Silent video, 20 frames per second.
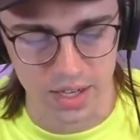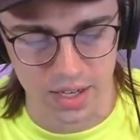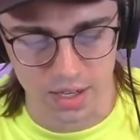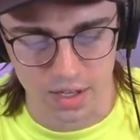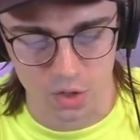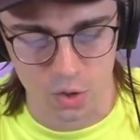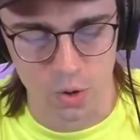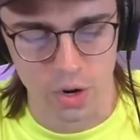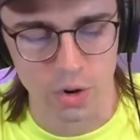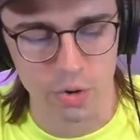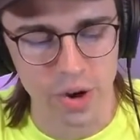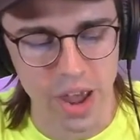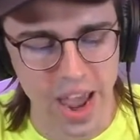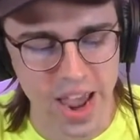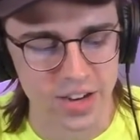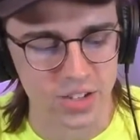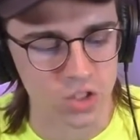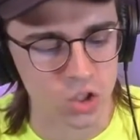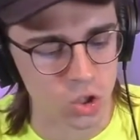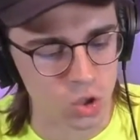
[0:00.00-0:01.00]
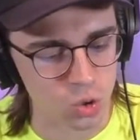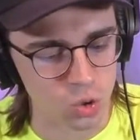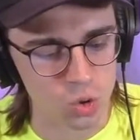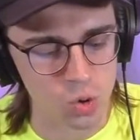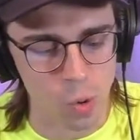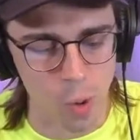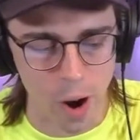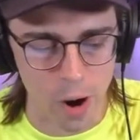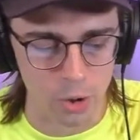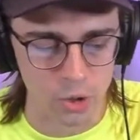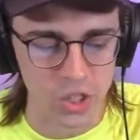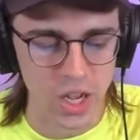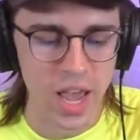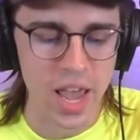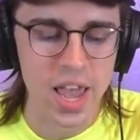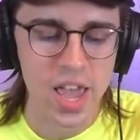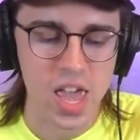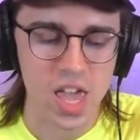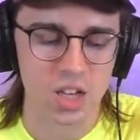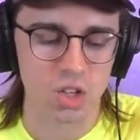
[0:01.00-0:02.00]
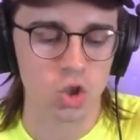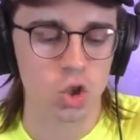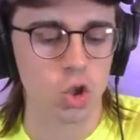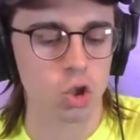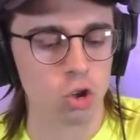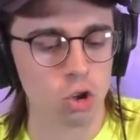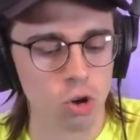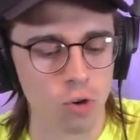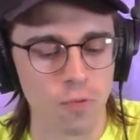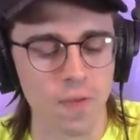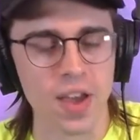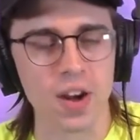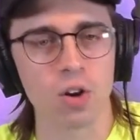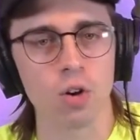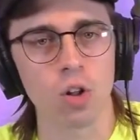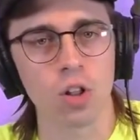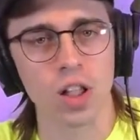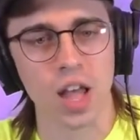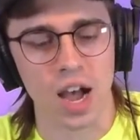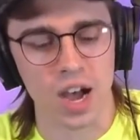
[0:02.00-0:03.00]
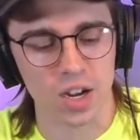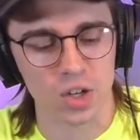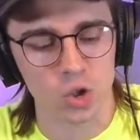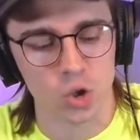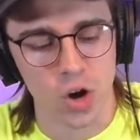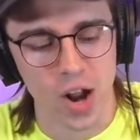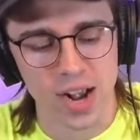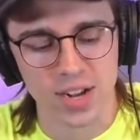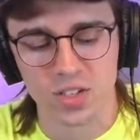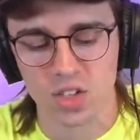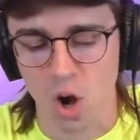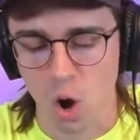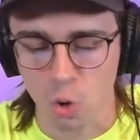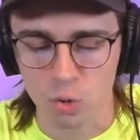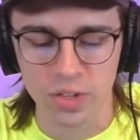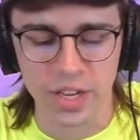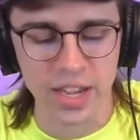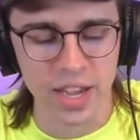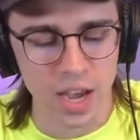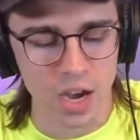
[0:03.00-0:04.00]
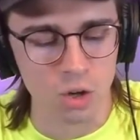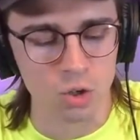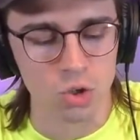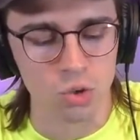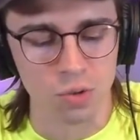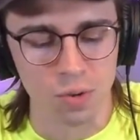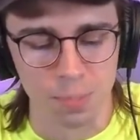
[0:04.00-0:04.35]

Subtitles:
end quote, and to, quote, ensure federal contracts only go to